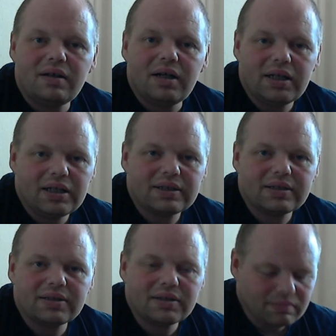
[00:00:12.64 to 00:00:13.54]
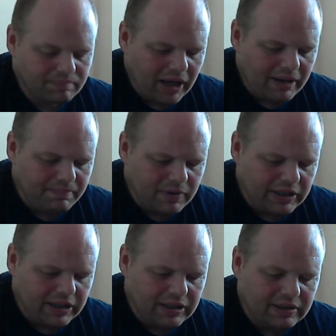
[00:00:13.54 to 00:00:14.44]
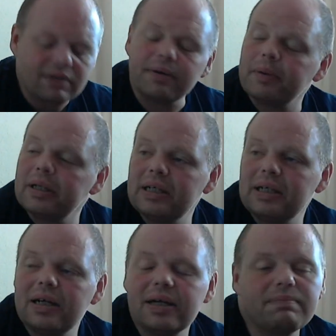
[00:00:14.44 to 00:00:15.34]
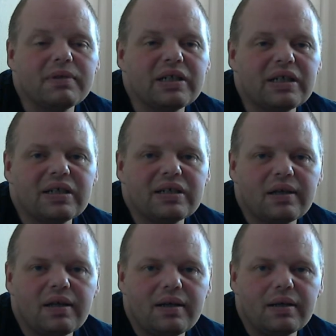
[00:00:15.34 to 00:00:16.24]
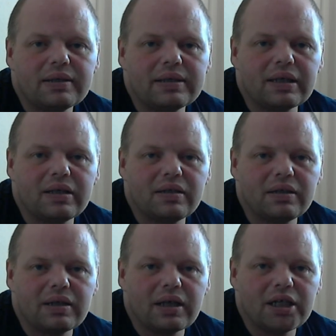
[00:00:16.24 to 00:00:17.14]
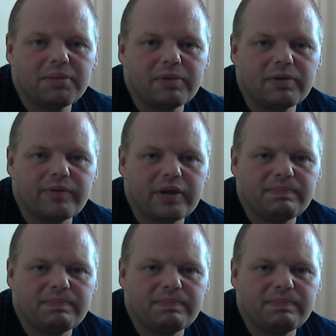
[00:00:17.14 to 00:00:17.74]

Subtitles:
Had my sorry about that. Had my second game of